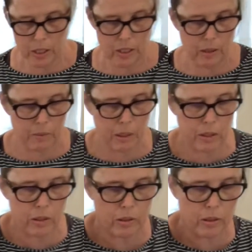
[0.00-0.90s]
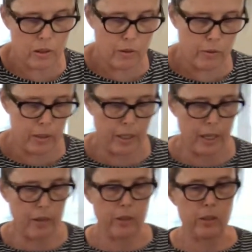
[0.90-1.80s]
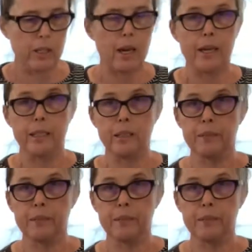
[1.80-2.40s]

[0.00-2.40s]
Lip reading: Now I'm going to turn it over to the other side.